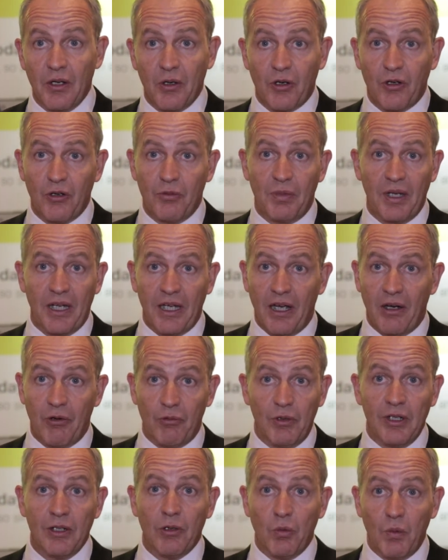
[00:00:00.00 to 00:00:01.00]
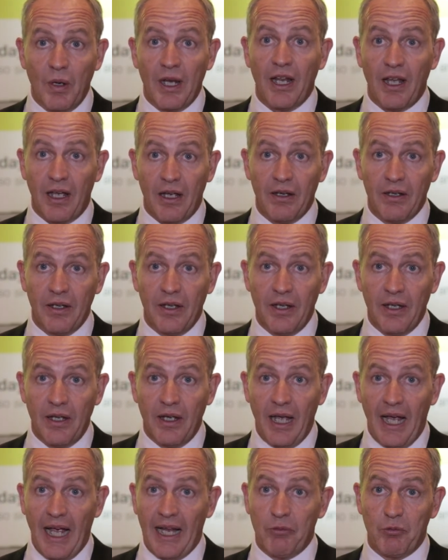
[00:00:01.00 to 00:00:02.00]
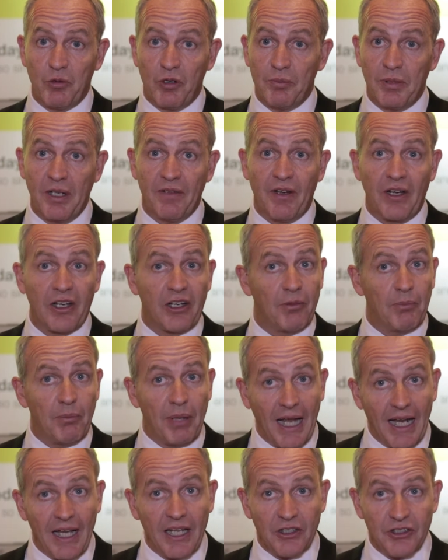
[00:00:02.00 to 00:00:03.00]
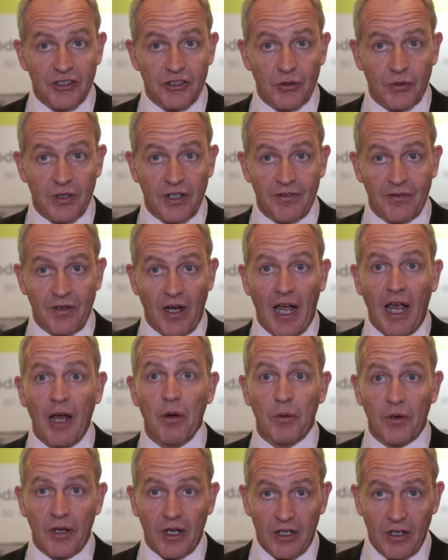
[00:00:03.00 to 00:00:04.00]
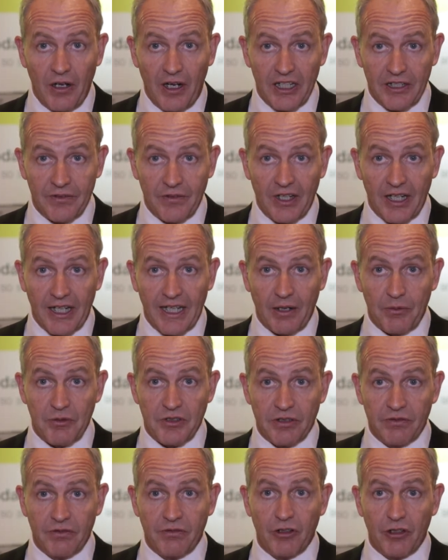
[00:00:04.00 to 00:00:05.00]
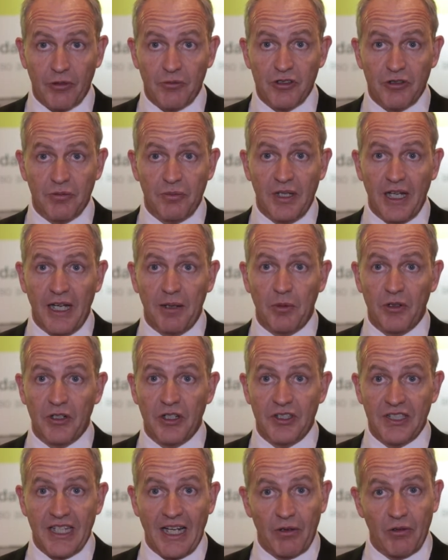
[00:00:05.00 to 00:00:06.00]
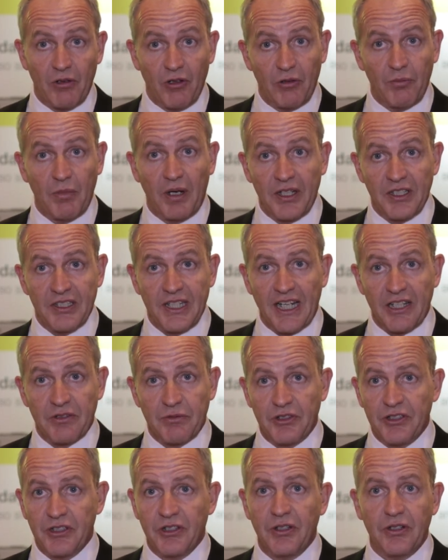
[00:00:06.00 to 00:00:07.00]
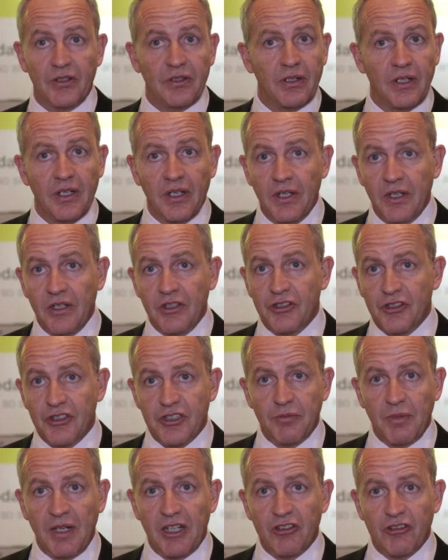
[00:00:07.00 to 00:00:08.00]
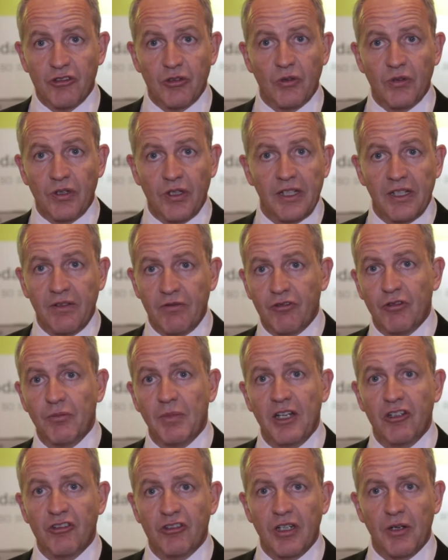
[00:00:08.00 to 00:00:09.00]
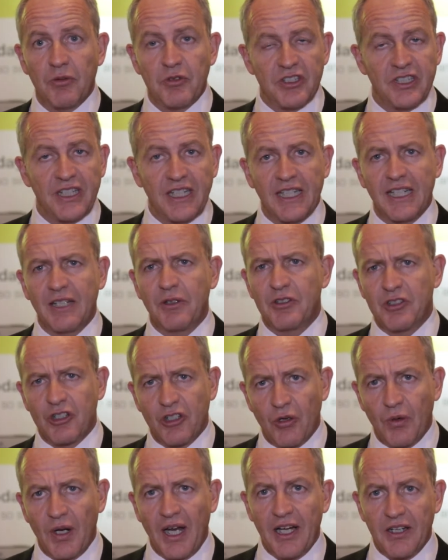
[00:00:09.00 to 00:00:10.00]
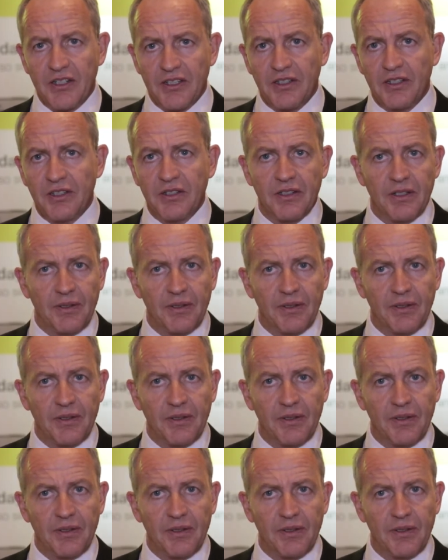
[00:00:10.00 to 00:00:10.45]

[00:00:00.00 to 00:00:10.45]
could be a real winner and would be a very compelling story if I were a client of an accounting firm to be able to download my tax return just to make sure that the information I was thinking was correct. And